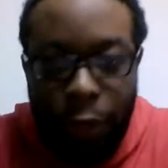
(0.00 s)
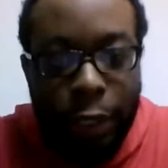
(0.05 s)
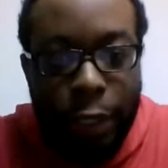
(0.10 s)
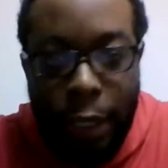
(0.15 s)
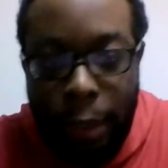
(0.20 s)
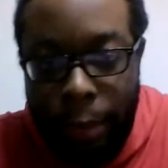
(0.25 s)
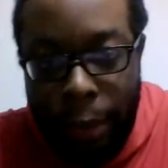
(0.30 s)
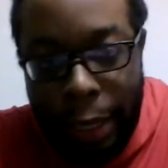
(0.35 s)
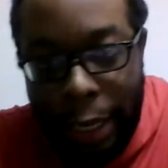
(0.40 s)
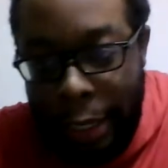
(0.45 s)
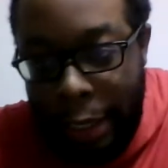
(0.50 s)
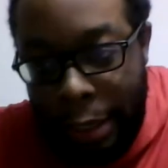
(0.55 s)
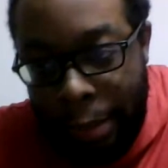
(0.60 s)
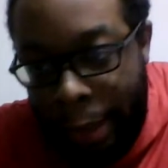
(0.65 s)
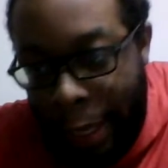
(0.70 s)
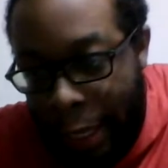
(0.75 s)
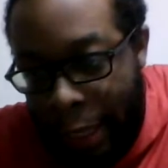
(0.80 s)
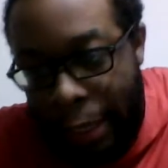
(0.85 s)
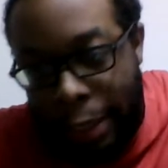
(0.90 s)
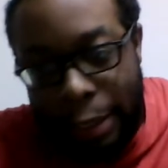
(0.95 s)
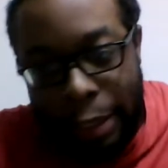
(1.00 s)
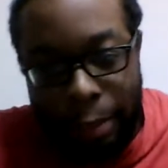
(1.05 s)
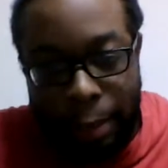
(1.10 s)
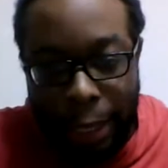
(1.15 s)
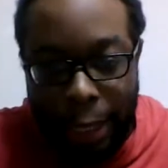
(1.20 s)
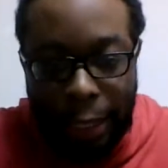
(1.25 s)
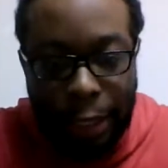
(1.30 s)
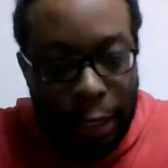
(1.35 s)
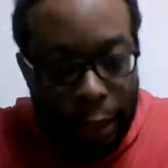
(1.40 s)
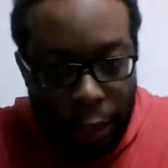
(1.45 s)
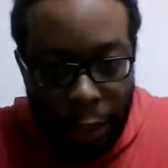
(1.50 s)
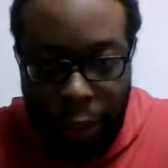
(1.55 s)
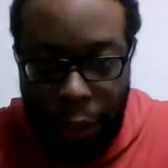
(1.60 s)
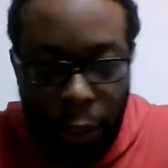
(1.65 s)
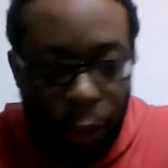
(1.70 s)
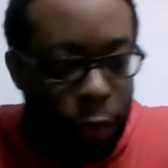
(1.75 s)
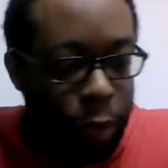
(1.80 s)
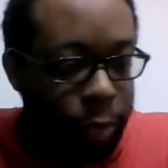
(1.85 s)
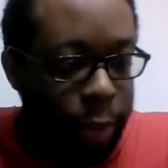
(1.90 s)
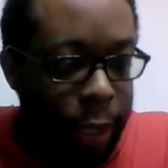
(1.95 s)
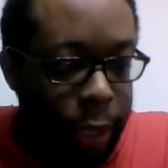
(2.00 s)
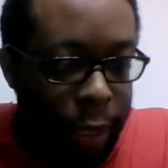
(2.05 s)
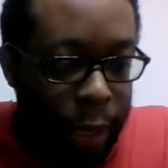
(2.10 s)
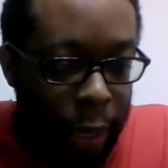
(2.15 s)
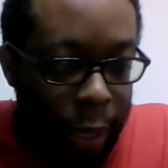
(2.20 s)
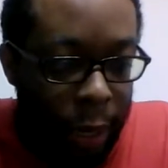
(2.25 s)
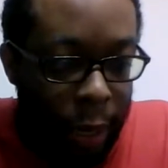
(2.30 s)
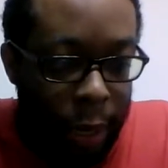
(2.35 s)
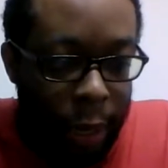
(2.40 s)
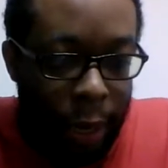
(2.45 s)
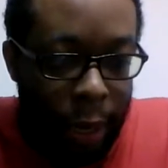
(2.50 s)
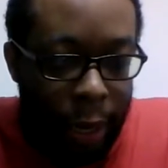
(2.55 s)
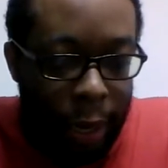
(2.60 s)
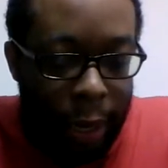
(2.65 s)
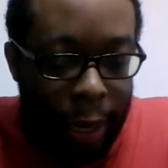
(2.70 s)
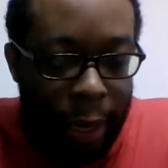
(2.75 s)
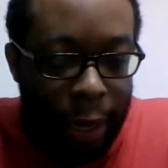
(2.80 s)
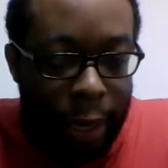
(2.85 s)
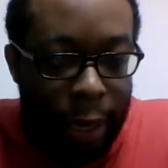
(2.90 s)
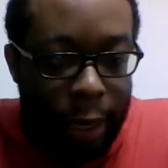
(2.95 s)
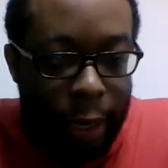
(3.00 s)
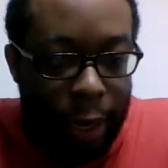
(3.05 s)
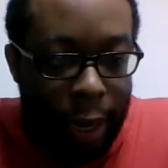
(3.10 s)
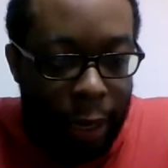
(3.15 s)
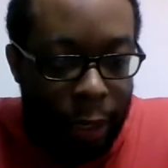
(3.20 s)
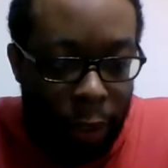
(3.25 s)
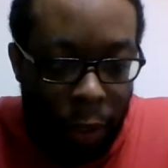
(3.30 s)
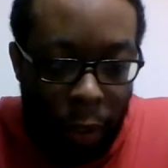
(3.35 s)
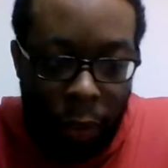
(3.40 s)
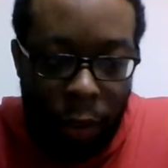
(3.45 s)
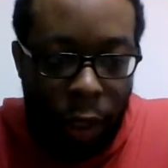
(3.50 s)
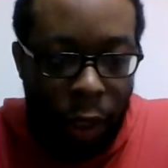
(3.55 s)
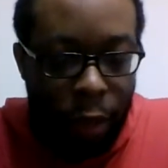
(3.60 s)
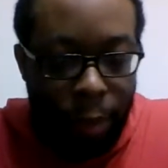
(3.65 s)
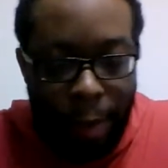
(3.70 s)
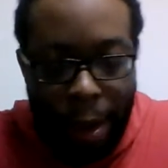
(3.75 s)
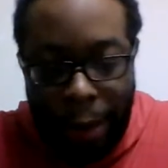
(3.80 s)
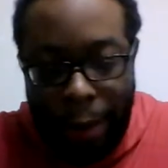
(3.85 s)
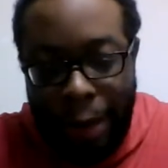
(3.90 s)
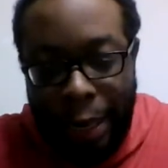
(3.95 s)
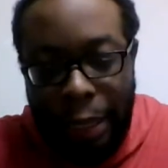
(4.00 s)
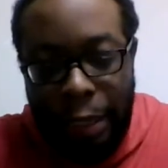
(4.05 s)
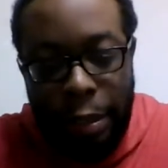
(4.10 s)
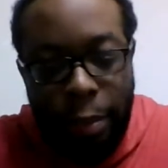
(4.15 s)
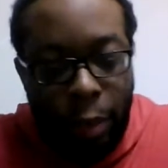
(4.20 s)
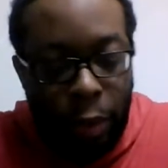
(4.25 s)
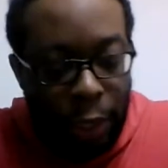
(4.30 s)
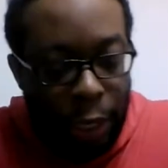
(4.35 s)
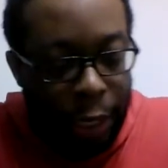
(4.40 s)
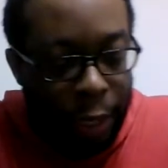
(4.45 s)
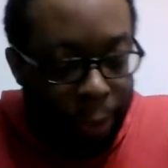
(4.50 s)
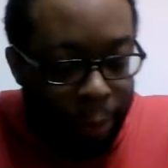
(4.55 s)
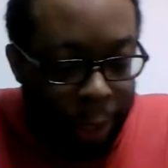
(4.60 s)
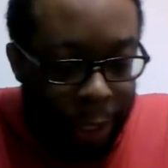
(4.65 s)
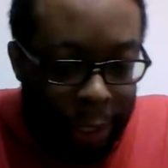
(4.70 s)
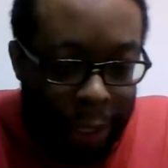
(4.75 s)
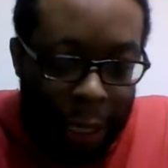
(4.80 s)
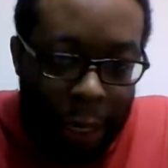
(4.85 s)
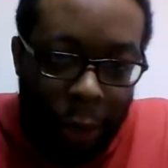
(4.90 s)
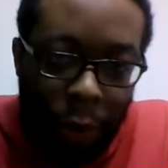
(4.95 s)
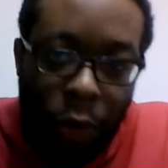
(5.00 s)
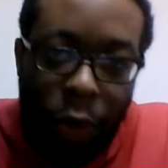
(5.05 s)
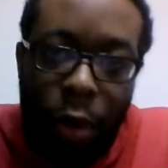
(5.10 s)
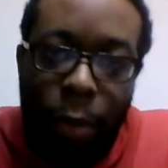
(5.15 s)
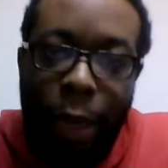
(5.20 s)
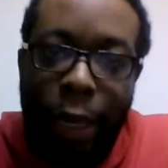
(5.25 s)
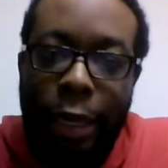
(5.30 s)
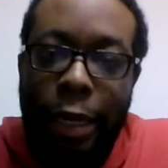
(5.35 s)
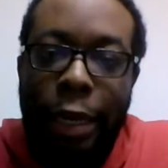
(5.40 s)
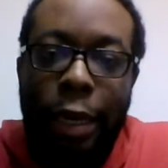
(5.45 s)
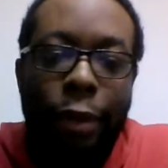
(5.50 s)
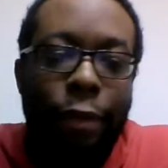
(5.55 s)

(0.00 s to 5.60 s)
or something. They just making it seem like he just a joke, bruh. And I told y'all, Matt Ryan is the most unappreciated quarterback in the